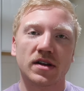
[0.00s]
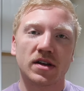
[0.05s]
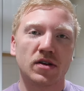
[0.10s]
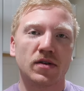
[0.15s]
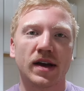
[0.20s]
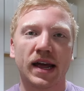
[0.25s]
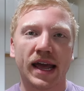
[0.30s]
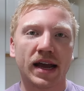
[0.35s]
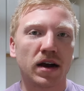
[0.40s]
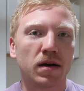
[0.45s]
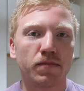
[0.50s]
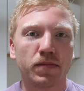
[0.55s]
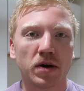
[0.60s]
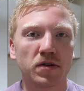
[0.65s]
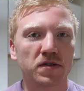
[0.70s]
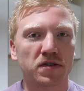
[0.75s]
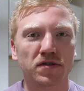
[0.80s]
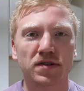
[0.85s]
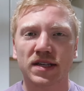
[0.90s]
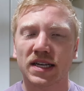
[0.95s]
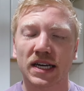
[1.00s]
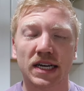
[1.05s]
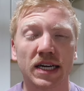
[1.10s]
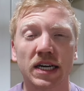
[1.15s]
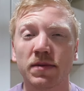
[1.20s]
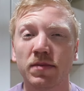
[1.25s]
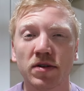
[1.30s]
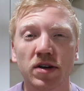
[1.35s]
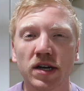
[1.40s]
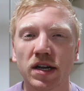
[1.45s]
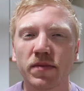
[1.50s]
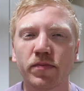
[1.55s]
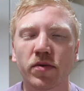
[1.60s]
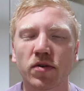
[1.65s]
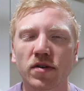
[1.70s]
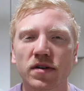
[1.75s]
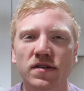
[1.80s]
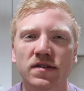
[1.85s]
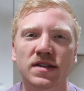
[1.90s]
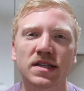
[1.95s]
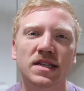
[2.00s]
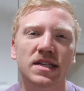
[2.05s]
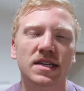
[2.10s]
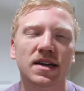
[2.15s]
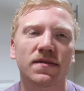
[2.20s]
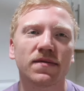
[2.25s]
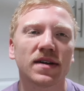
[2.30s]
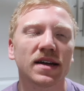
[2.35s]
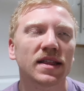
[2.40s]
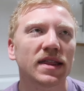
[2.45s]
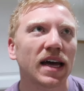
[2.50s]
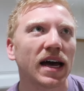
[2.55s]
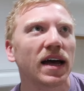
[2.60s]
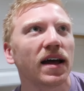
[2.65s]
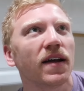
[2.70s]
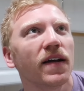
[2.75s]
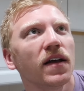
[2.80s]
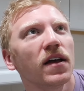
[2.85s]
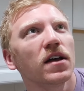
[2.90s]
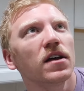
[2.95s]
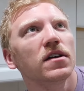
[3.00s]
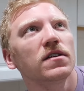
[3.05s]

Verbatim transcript: like you hang up posters like community boards and stuff like that.